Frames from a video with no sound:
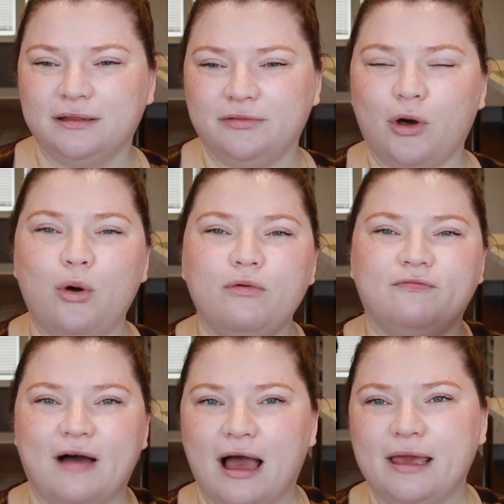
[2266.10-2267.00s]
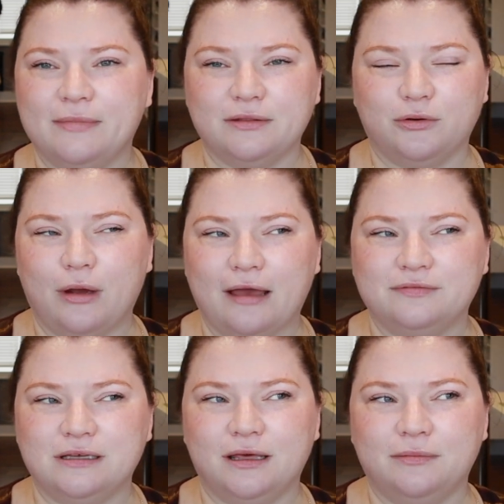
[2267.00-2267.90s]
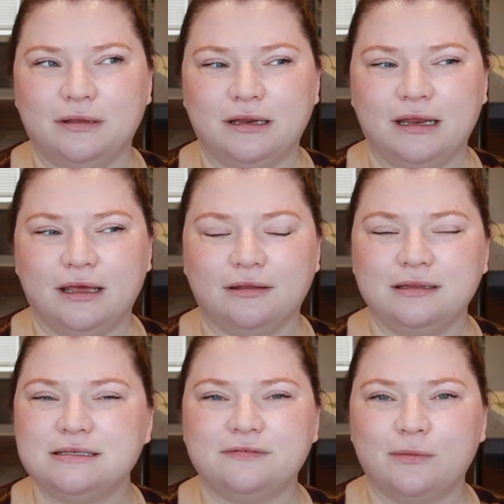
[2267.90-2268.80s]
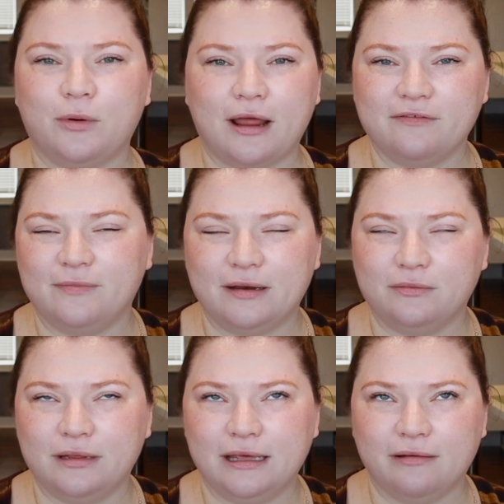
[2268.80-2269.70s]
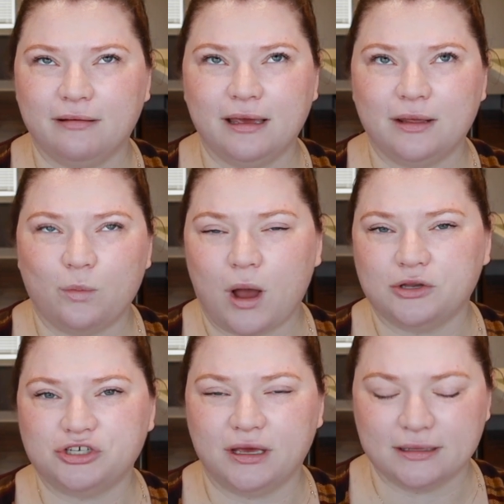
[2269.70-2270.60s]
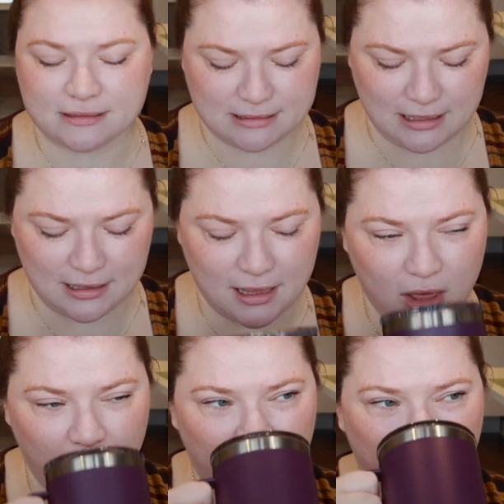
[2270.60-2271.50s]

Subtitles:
whole vibe in the crafting community, at least from what I've been hearing and watching and seeing.